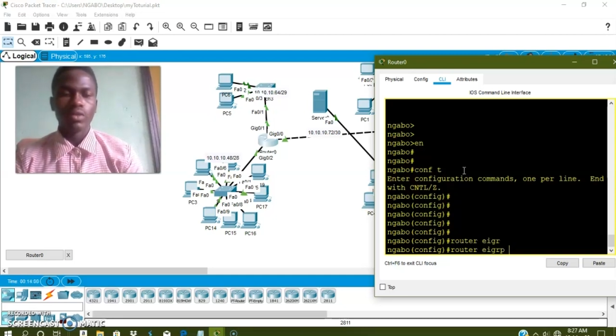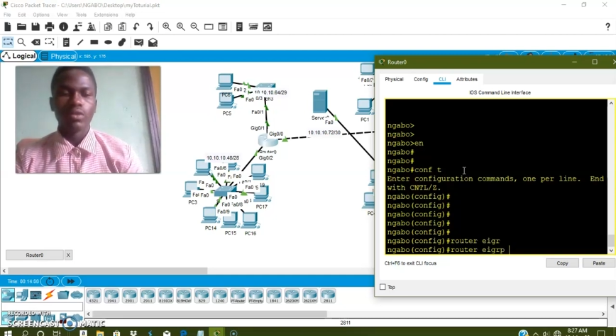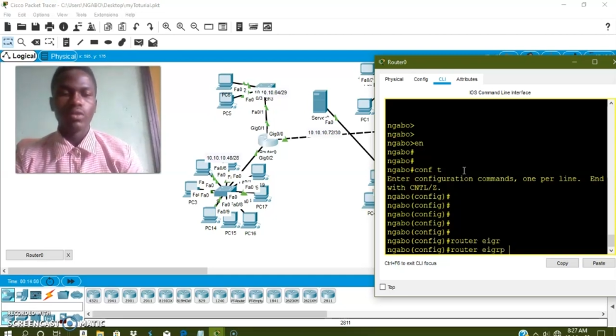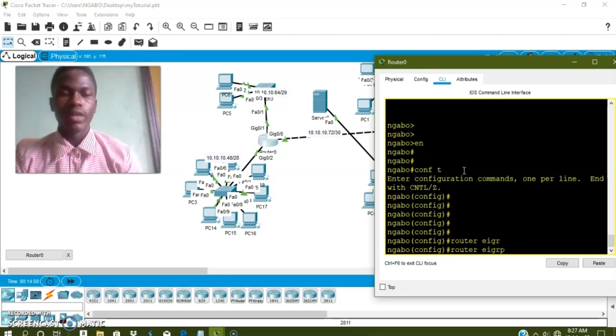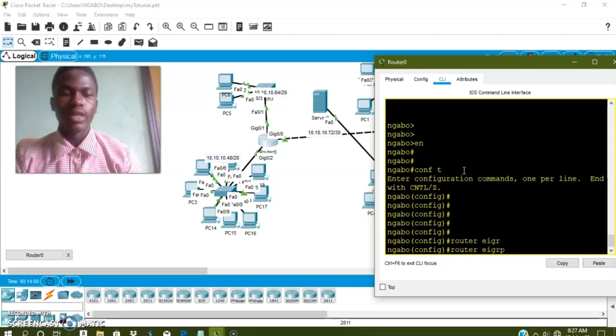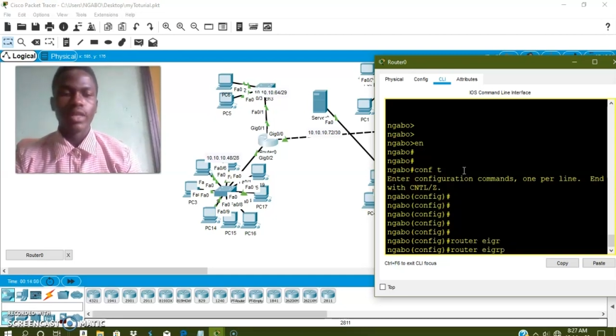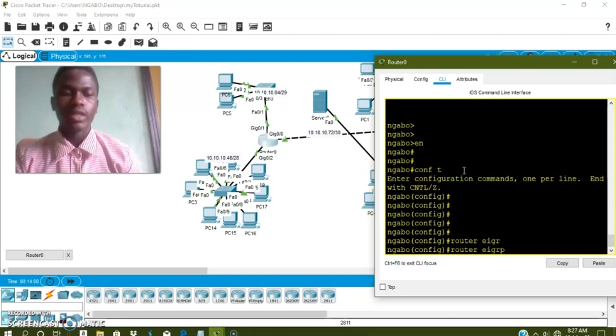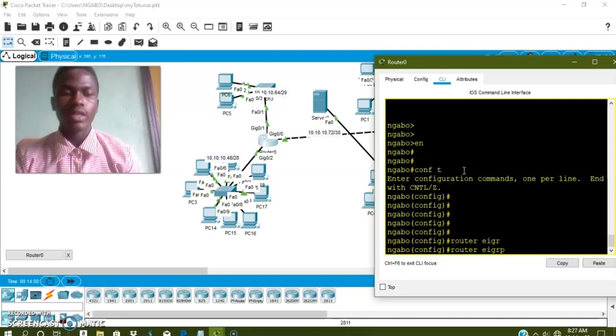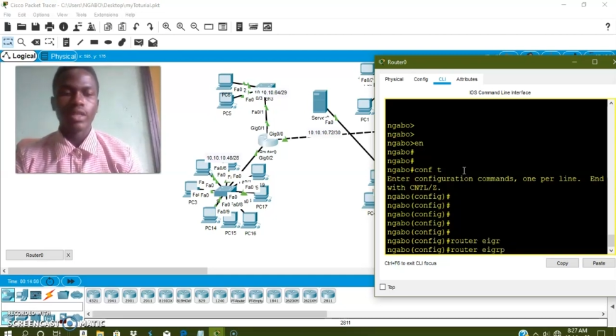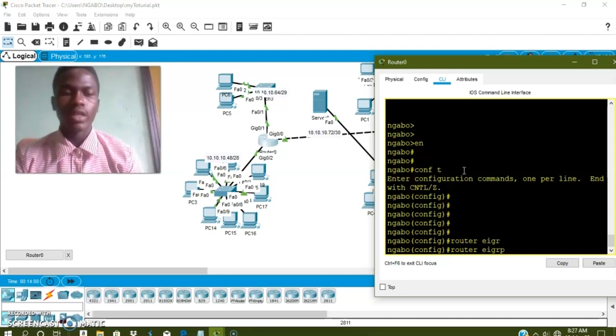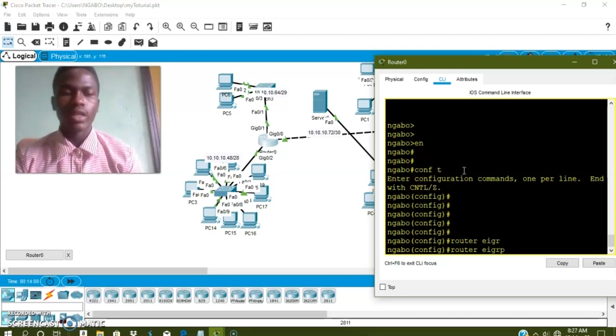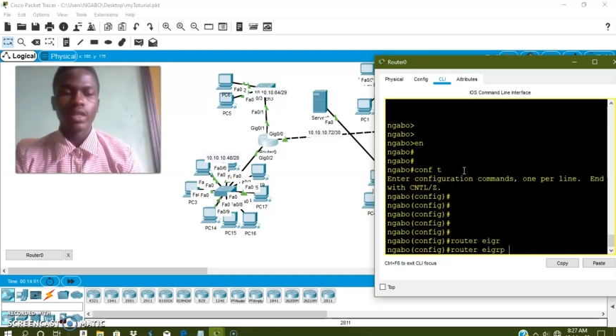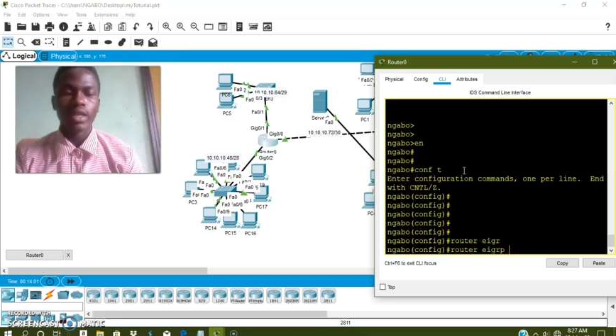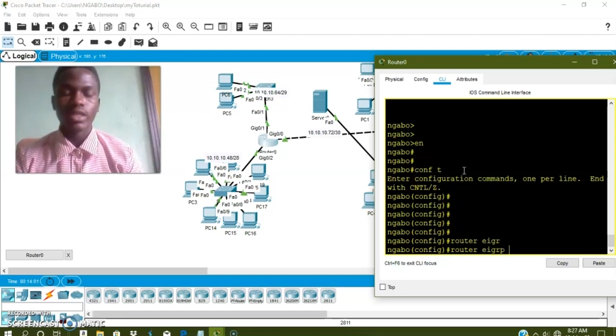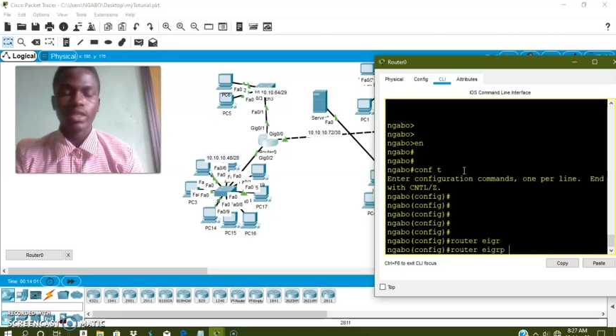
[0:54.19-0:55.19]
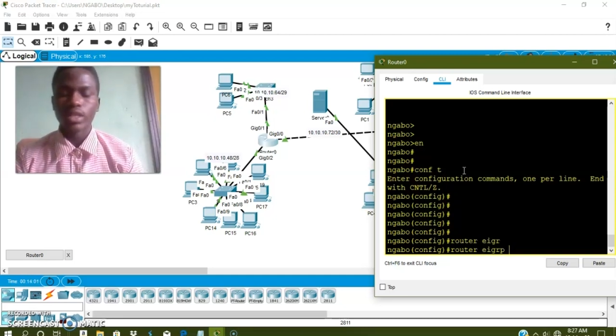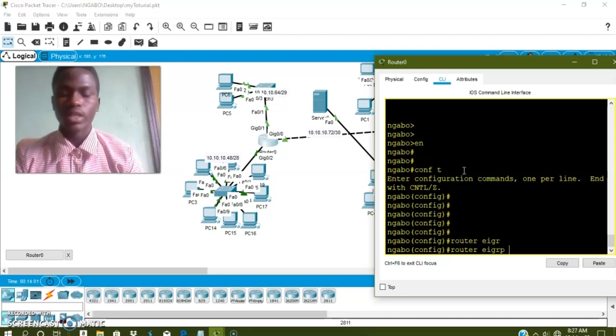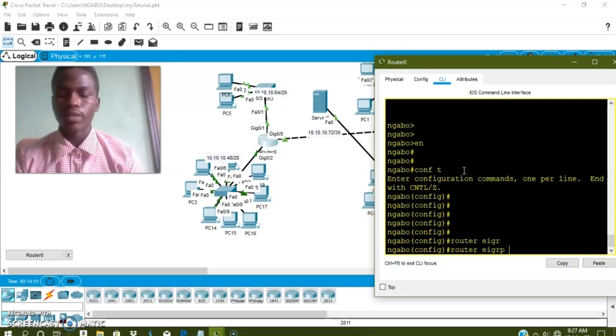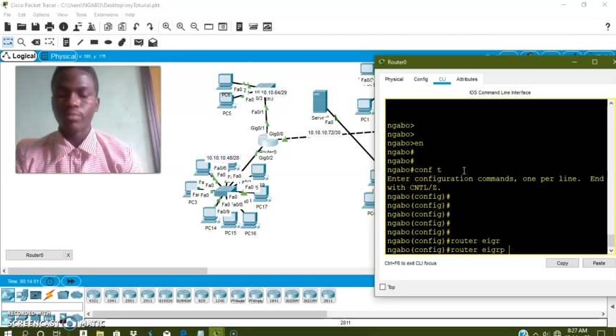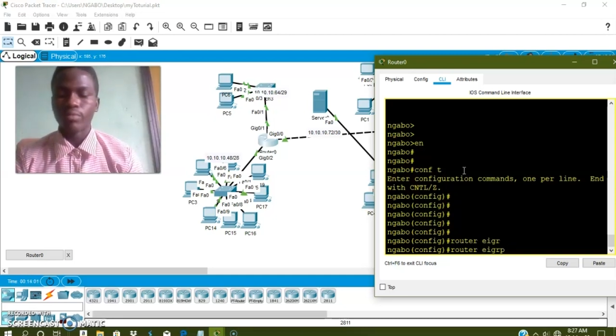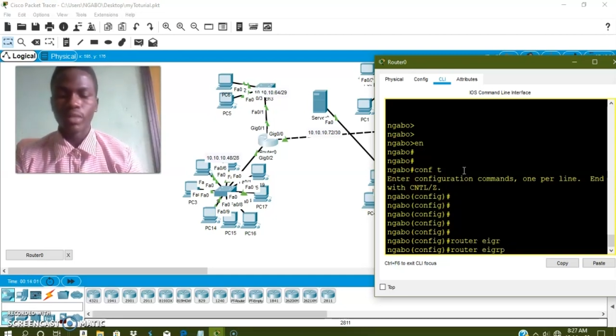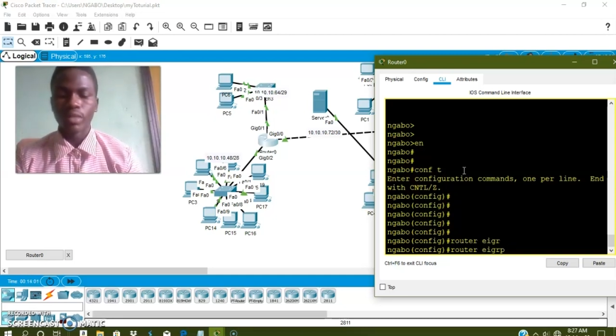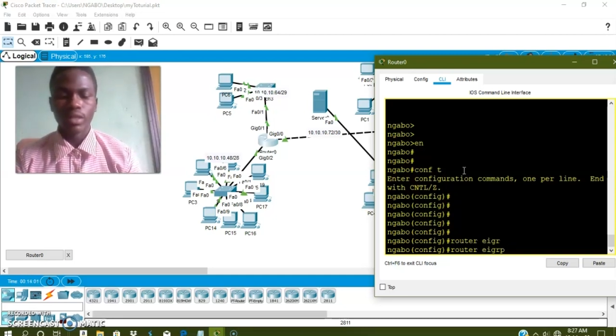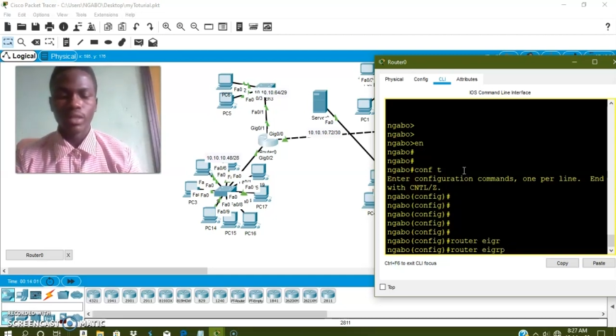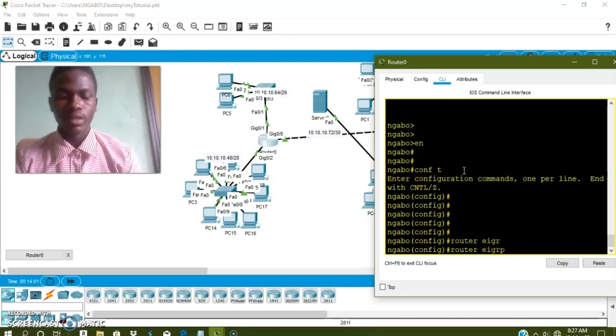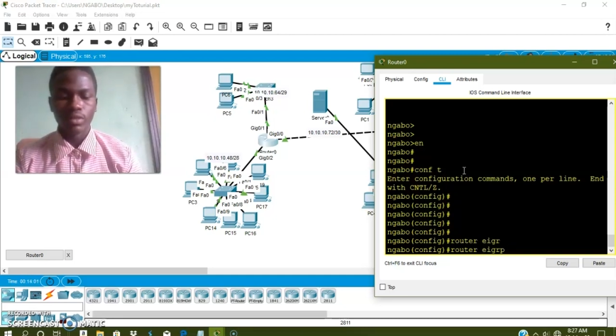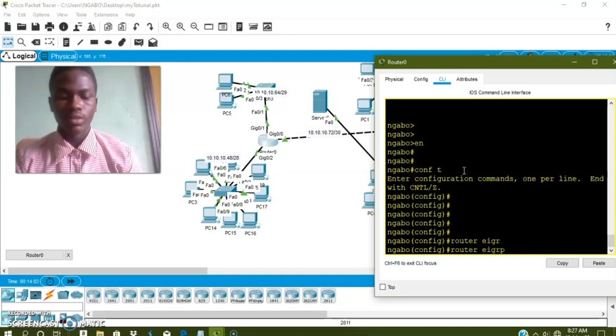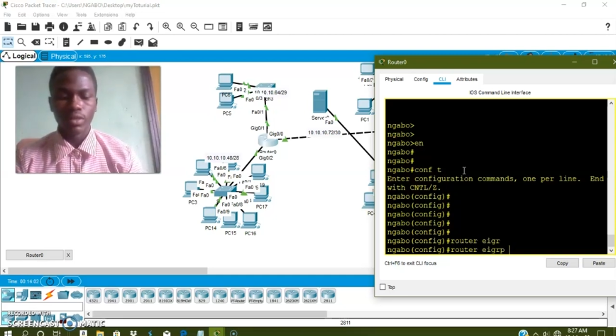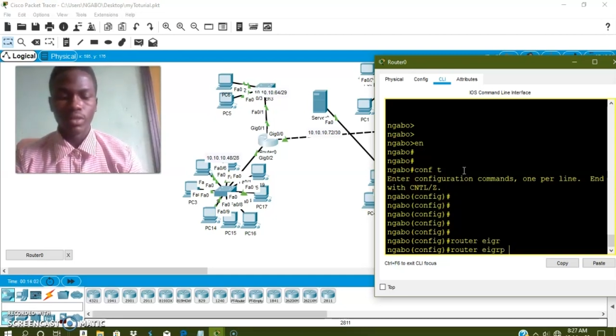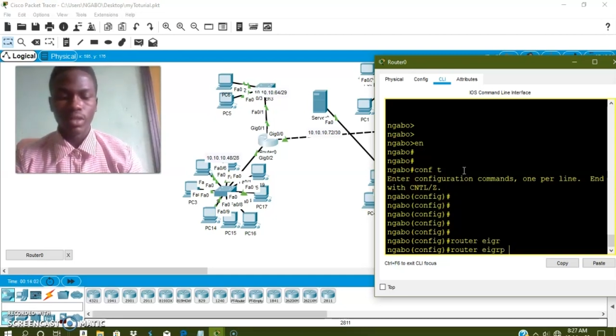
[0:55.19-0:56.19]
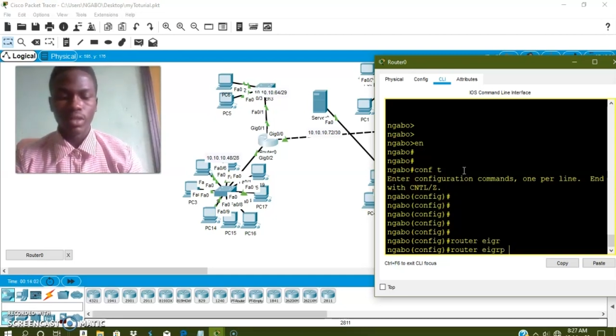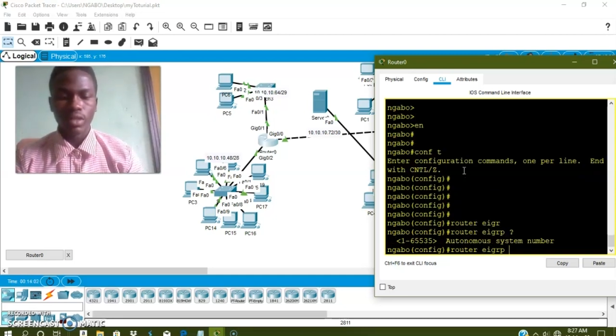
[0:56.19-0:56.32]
you write Eigrp, you